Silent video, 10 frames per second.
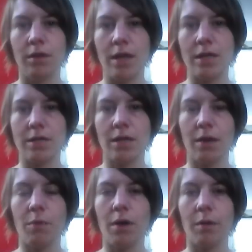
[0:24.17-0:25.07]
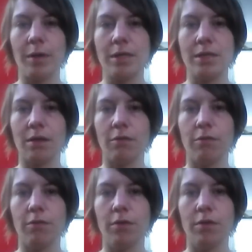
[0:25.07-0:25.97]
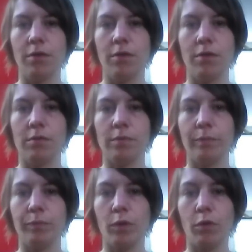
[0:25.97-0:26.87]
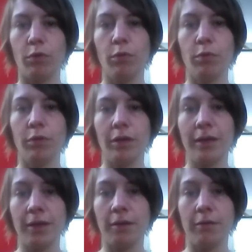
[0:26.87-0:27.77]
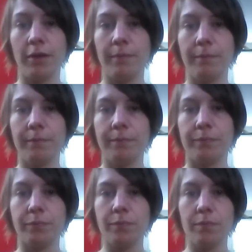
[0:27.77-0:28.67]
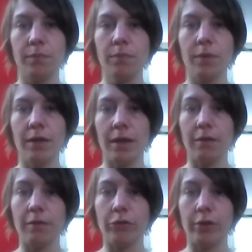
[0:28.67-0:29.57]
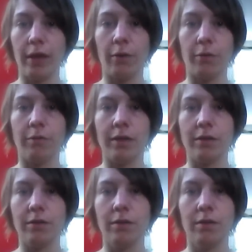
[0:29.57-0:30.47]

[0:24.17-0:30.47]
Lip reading: as I walk myself through the thick of it and eventually out of it.